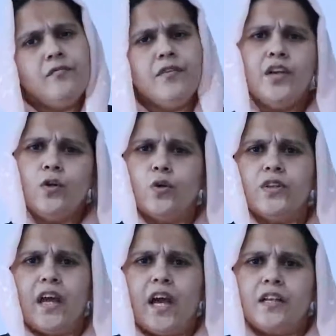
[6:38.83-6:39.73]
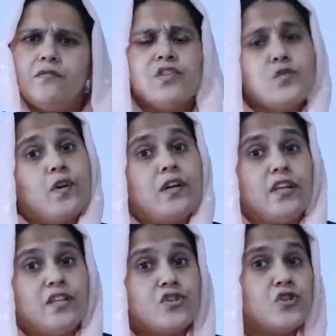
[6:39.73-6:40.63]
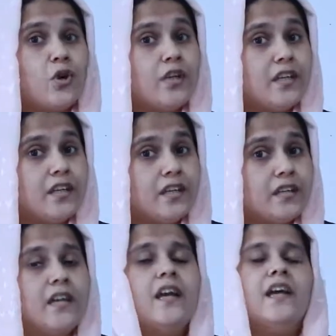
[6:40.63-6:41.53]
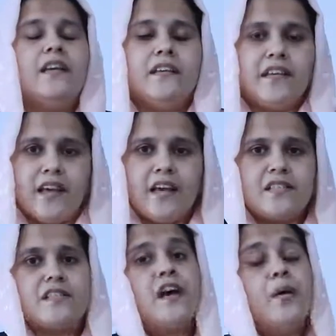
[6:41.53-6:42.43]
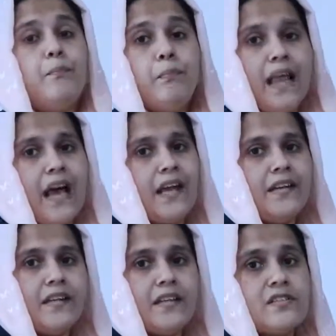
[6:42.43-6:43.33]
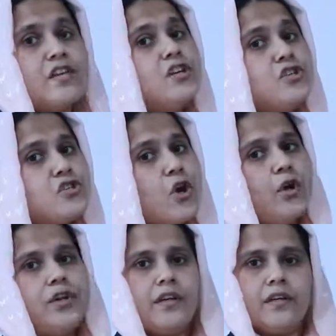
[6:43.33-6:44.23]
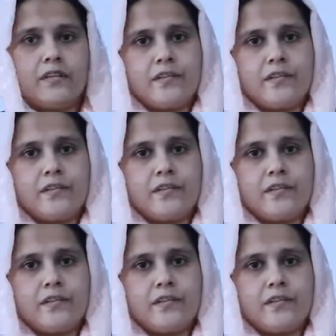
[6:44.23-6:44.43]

We know that which one is shorter. Yes, plant is shorter.